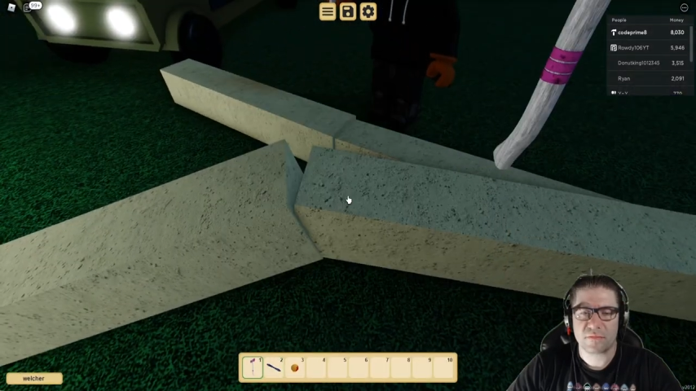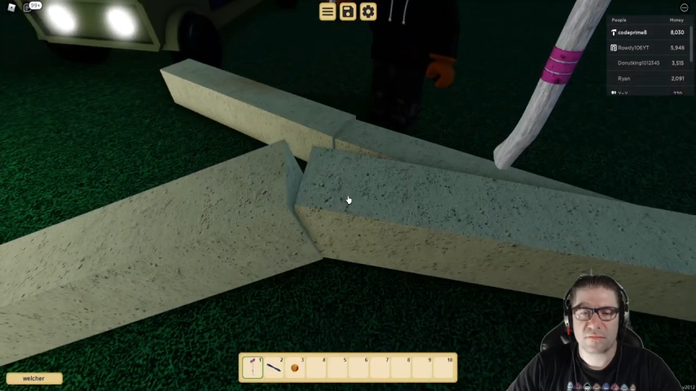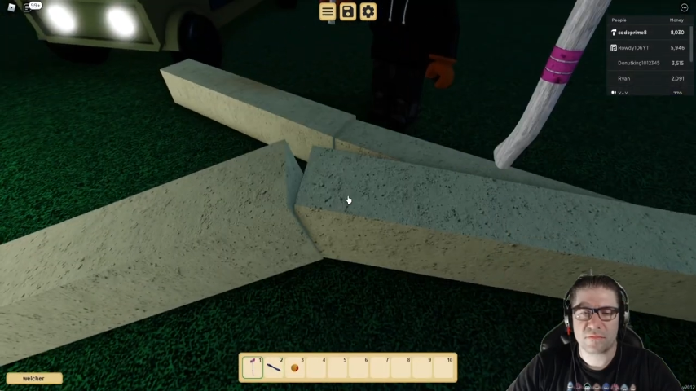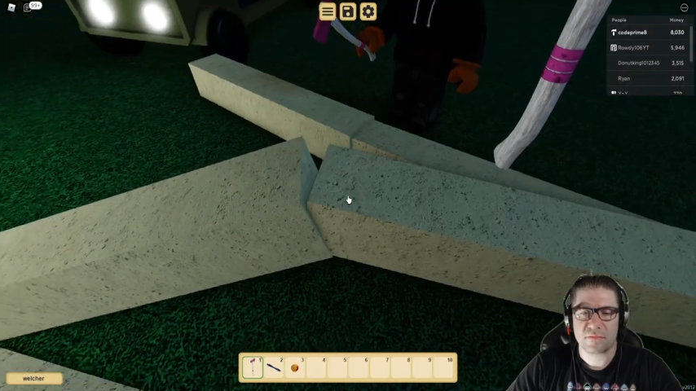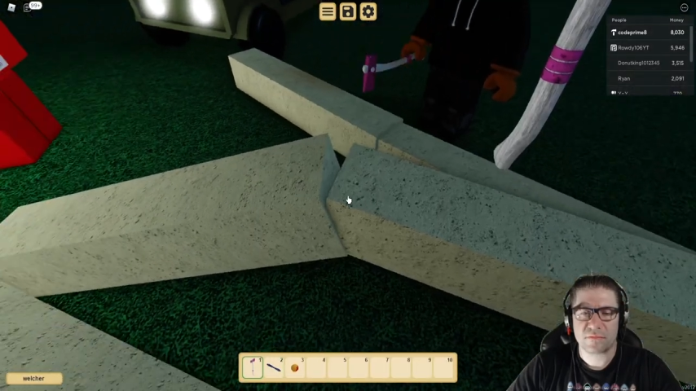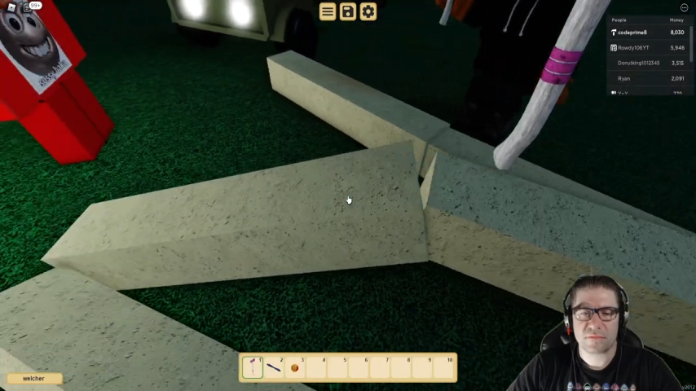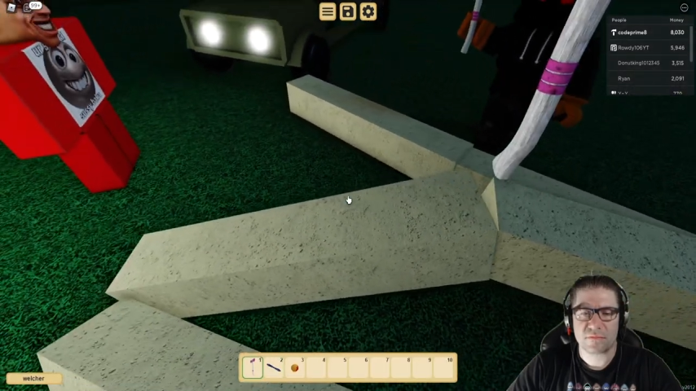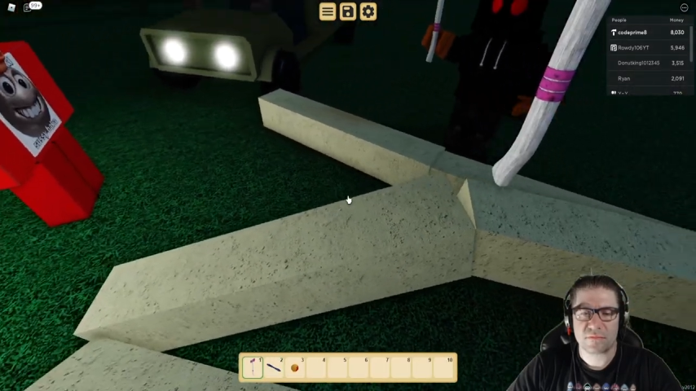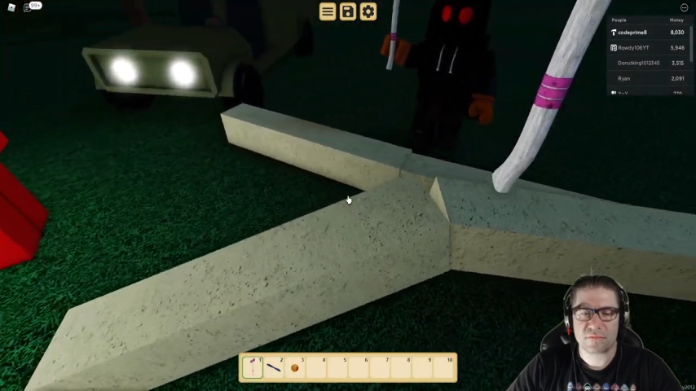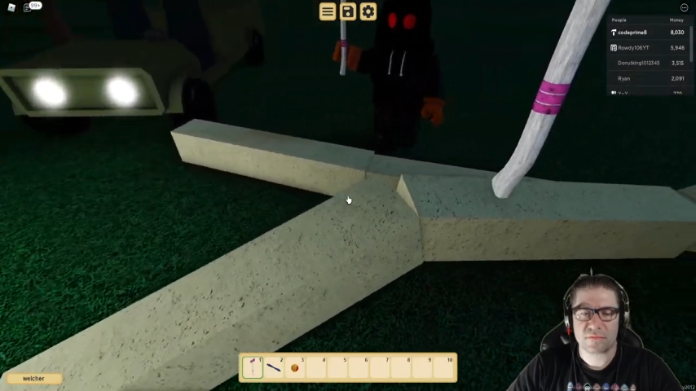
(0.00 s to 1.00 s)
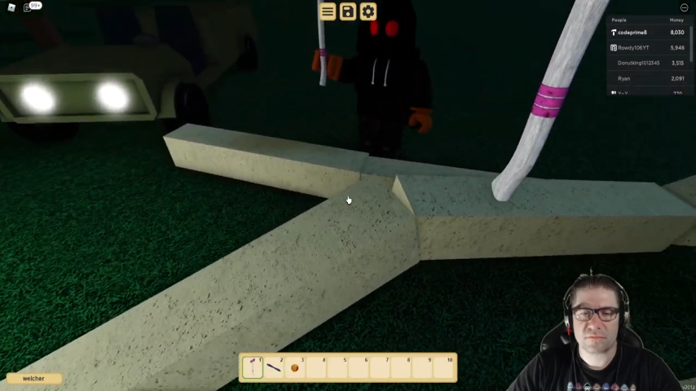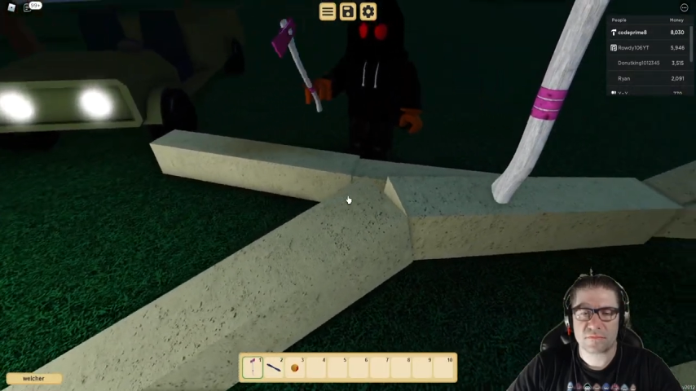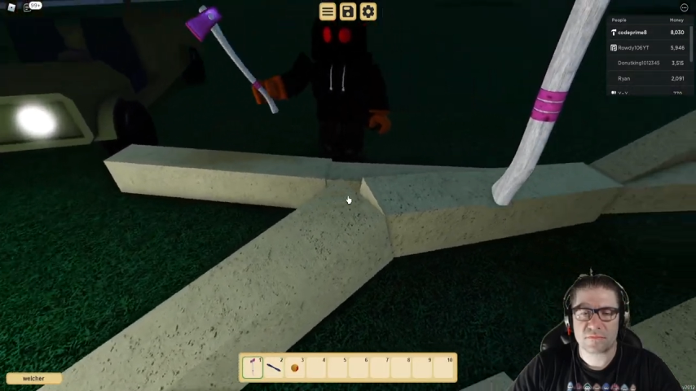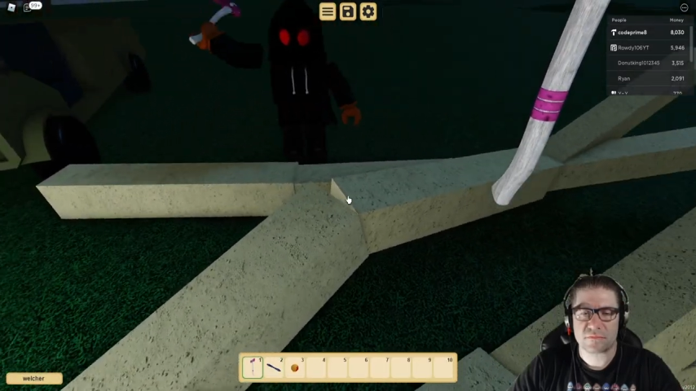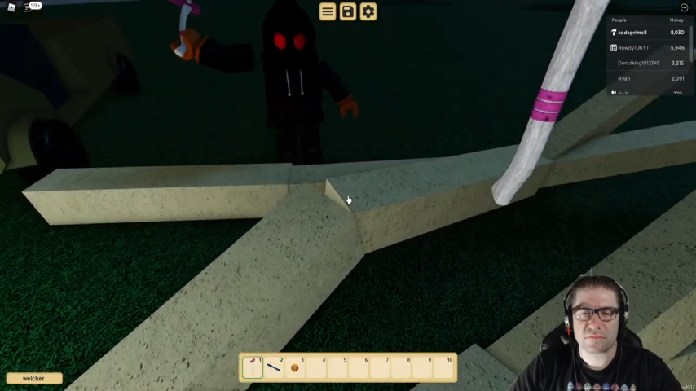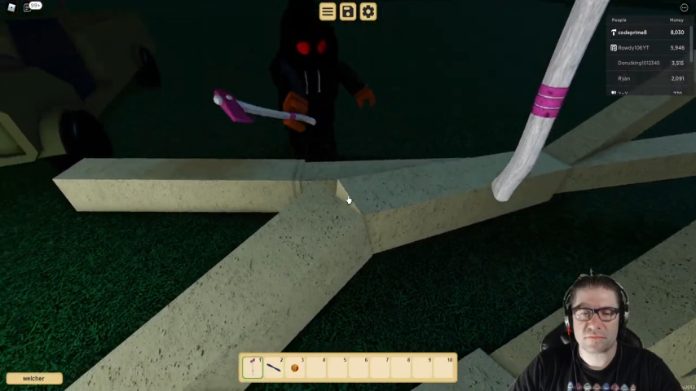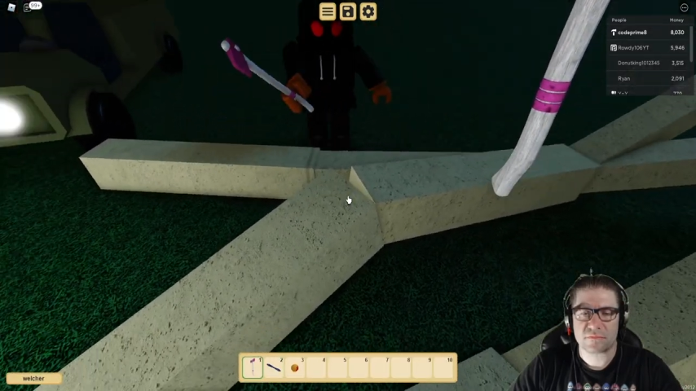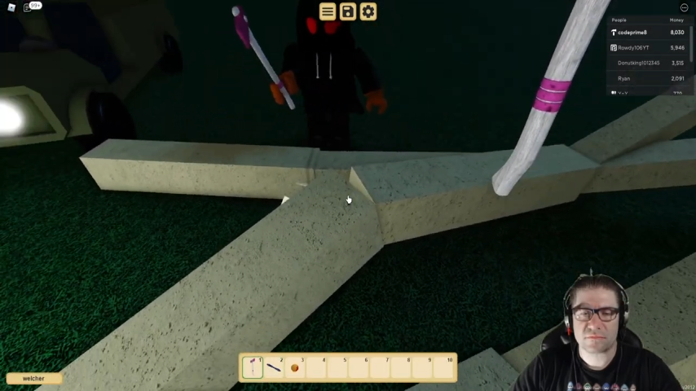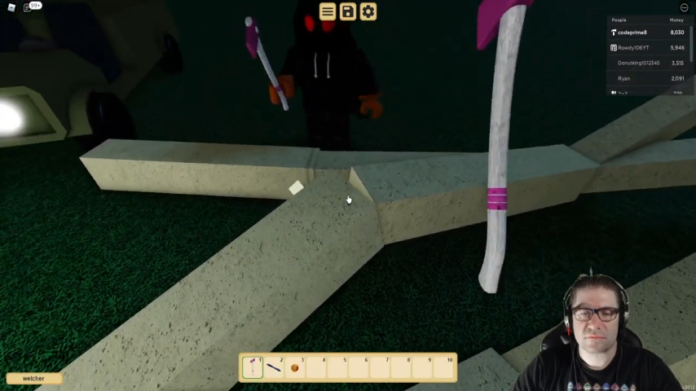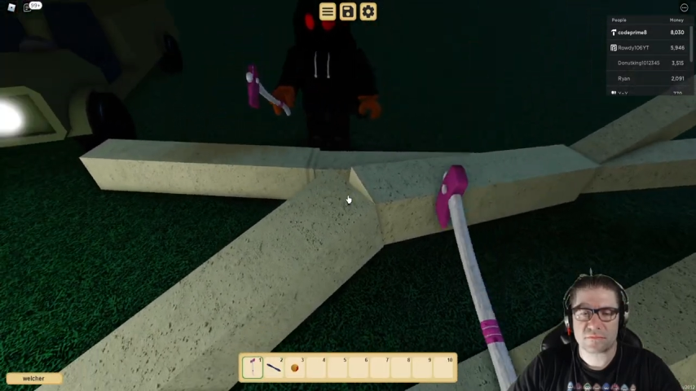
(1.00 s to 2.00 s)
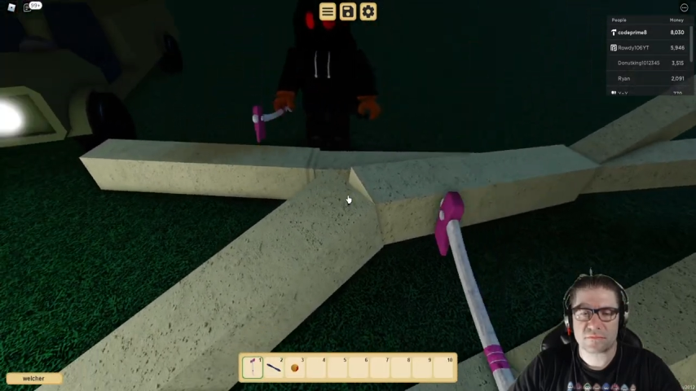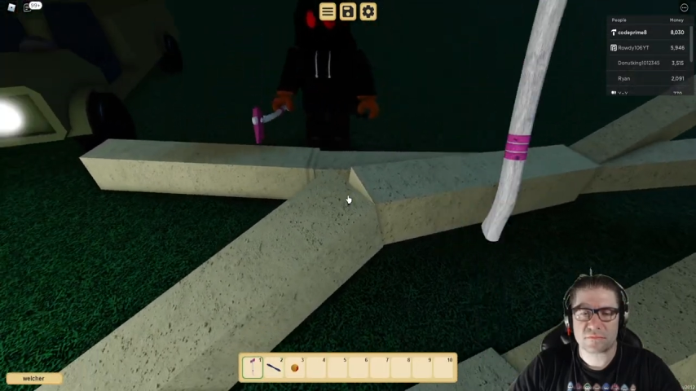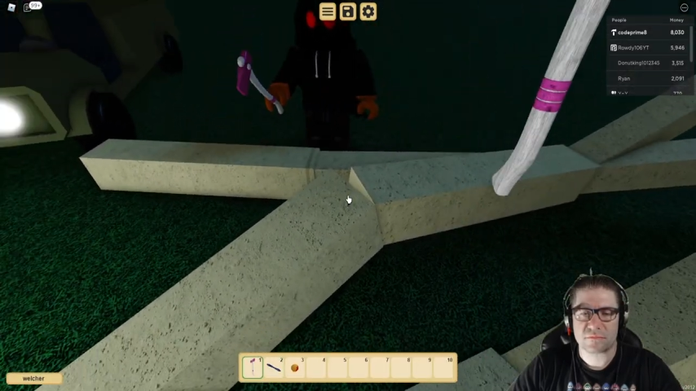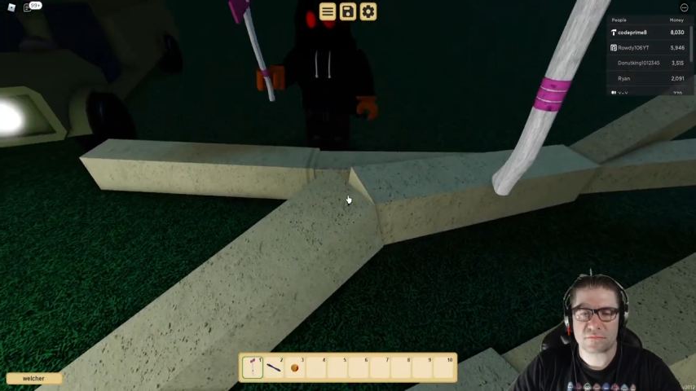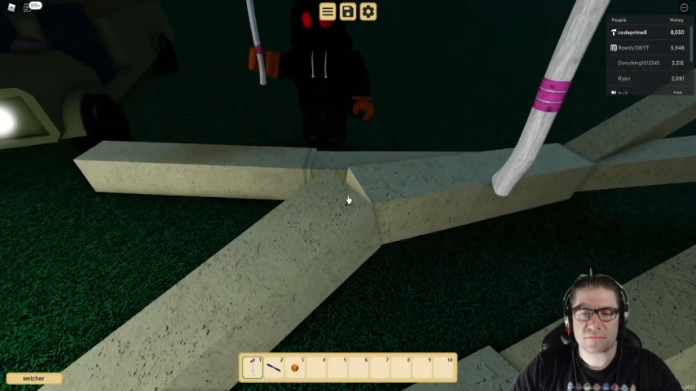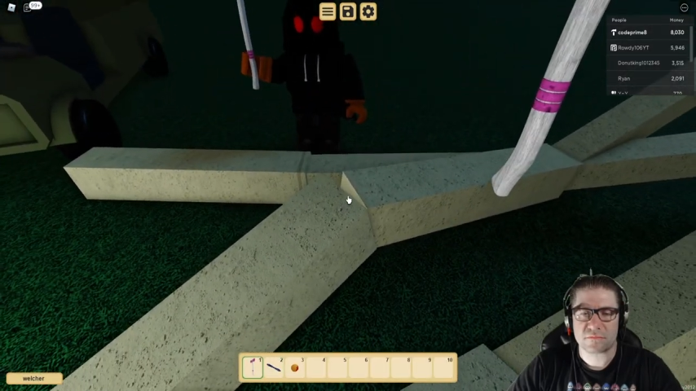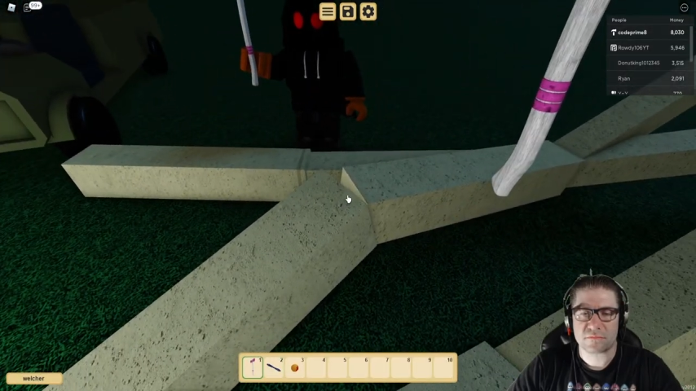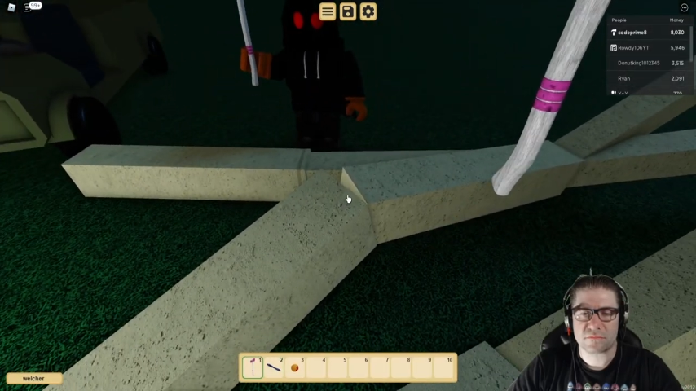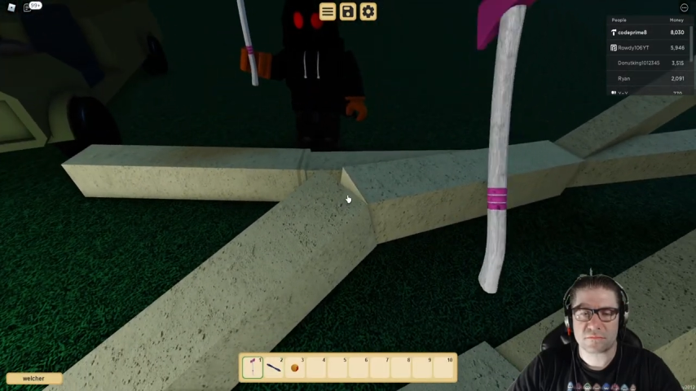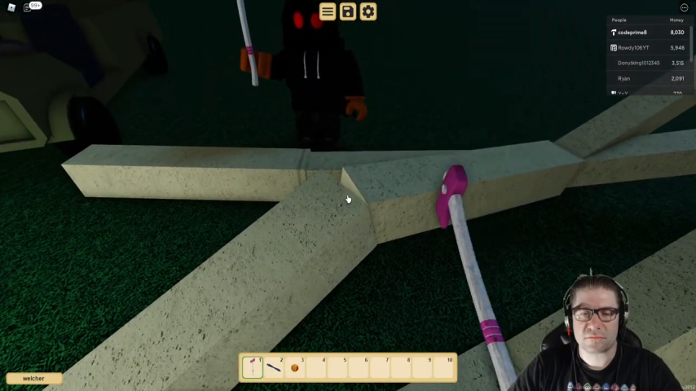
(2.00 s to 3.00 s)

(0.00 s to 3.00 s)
Nobody speaks.